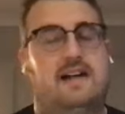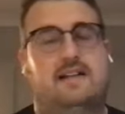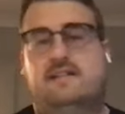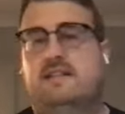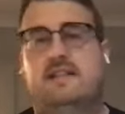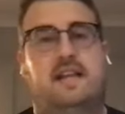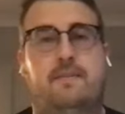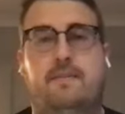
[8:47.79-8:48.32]

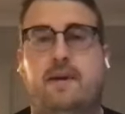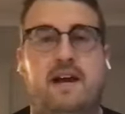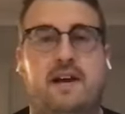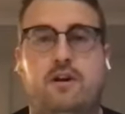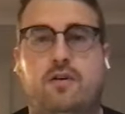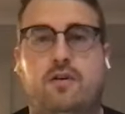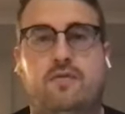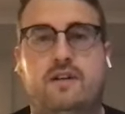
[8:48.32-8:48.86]
I'd snap your
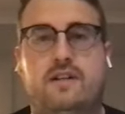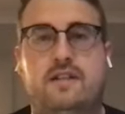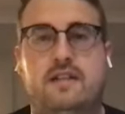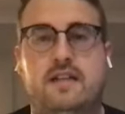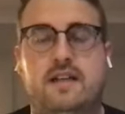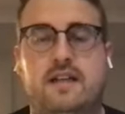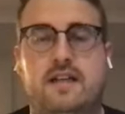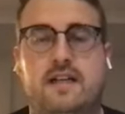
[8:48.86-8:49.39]
hand off for it
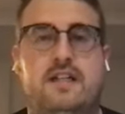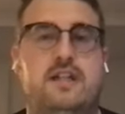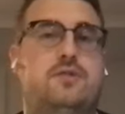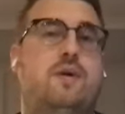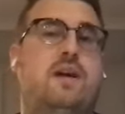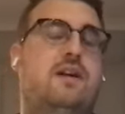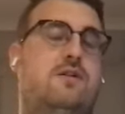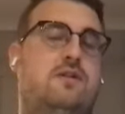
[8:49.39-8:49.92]

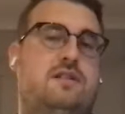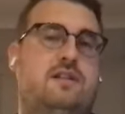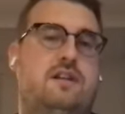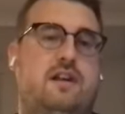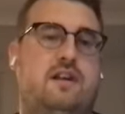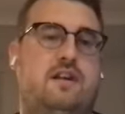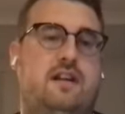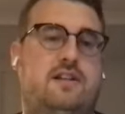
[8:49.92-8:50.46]
because we know it's
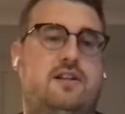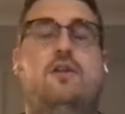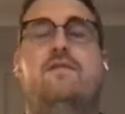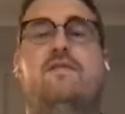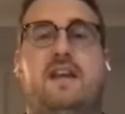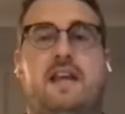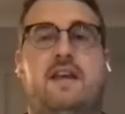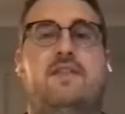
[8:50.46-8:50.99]
a it's an
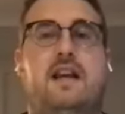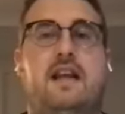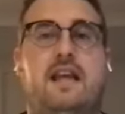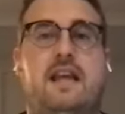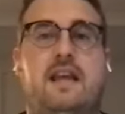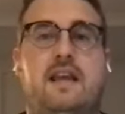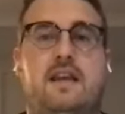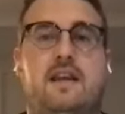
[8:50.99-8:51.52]
unforgiving league,